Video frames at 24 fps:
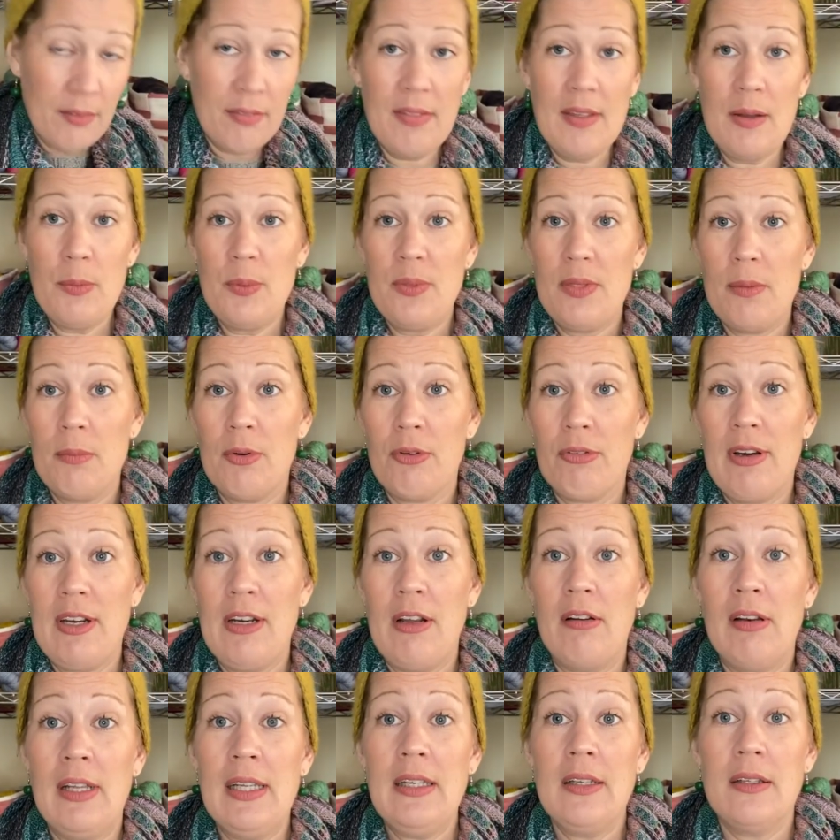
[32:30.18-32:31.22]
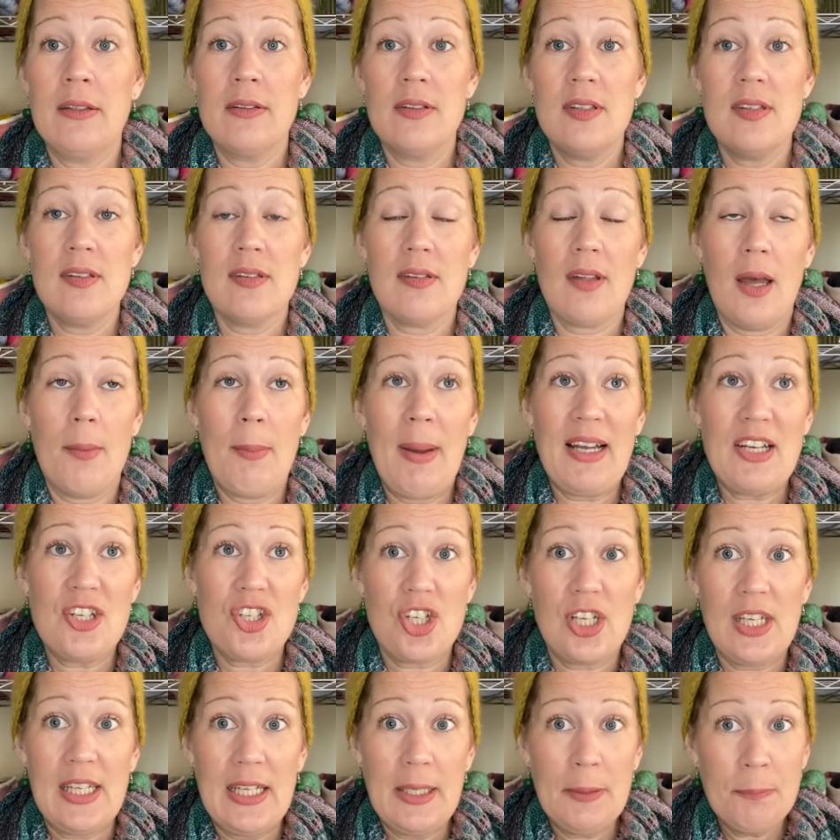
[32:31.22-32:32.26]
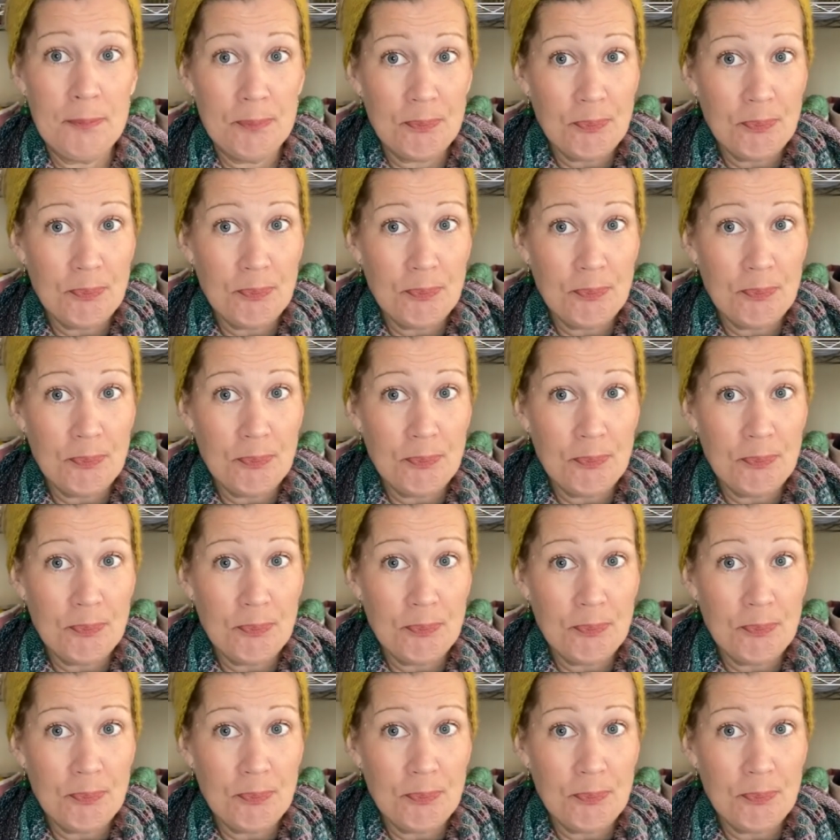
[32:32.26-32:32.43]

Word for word: thing with the merino linen, this time actually,